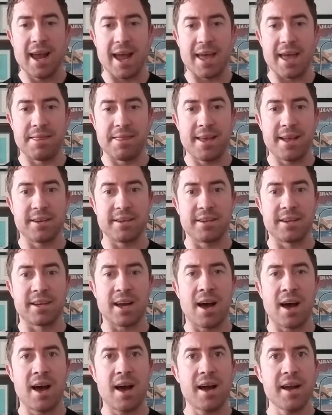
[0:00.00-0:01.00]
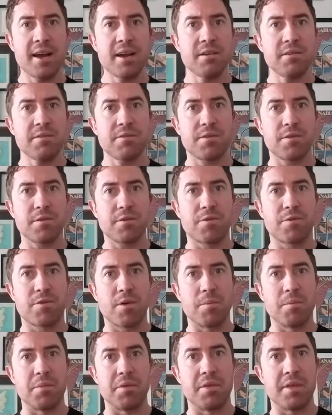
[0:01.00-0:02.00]
And then kind of
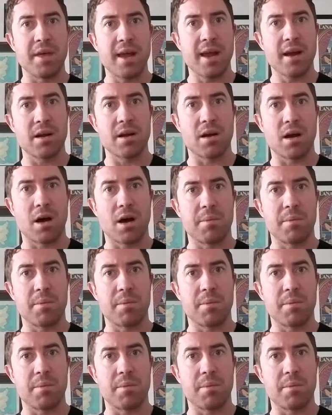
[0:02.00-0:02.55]
from there